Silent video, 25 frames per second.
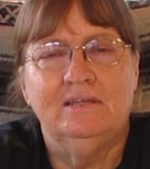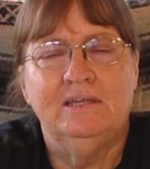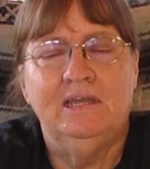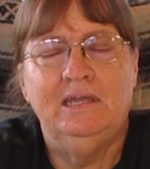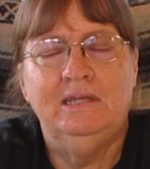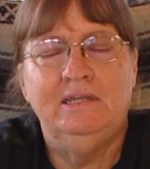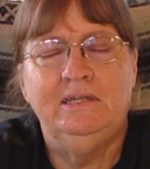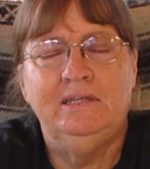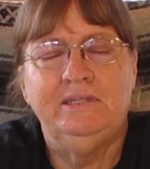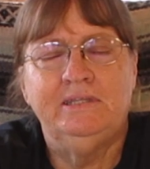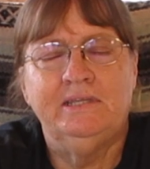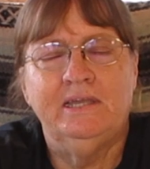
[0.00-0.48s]

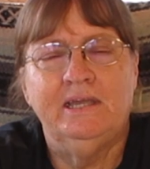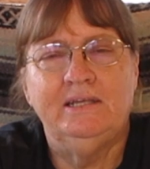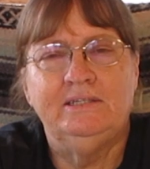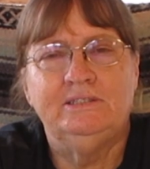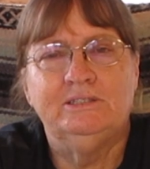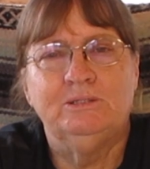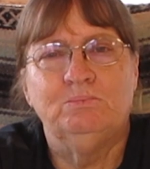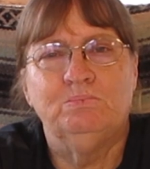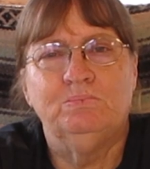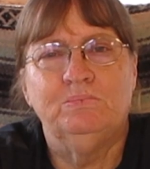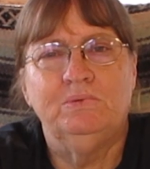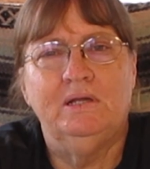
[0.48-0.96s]
And he
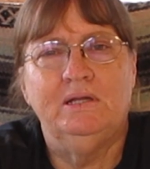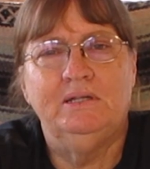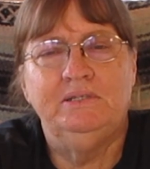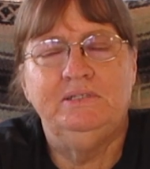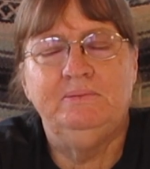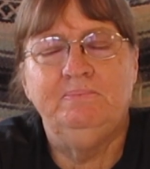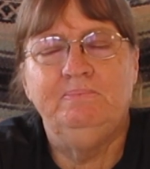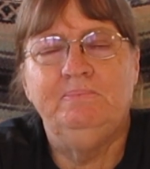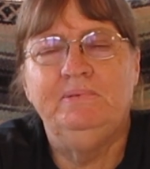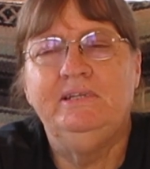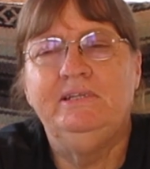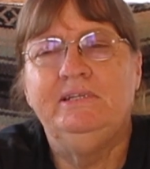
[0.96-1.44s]
takes a, a
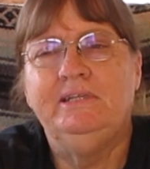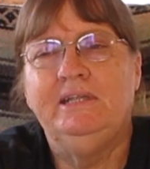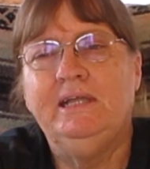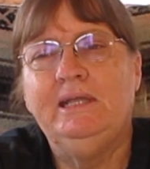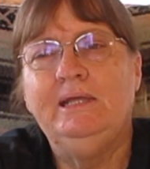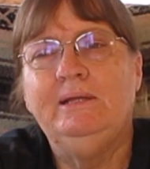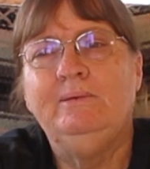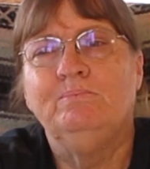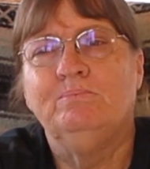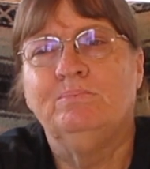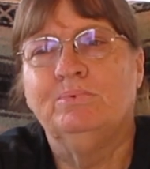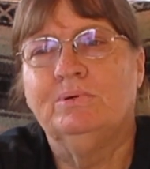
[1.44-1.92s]

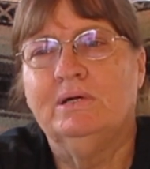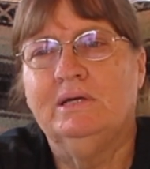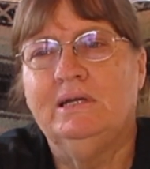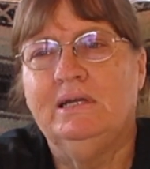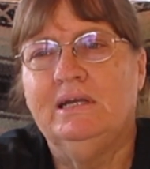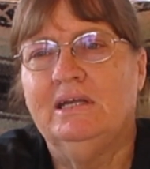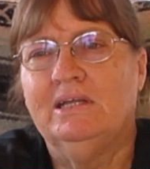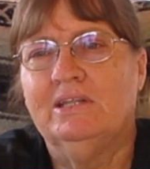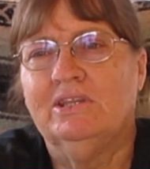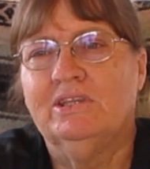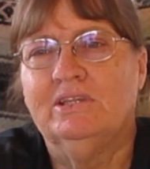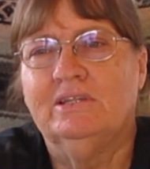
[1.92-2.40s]
deep
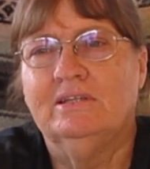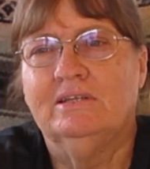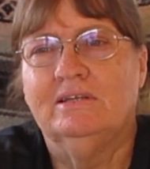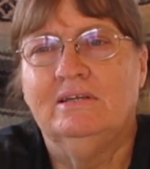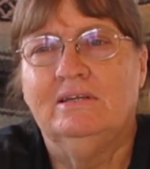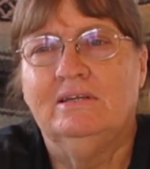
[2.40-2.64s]
breath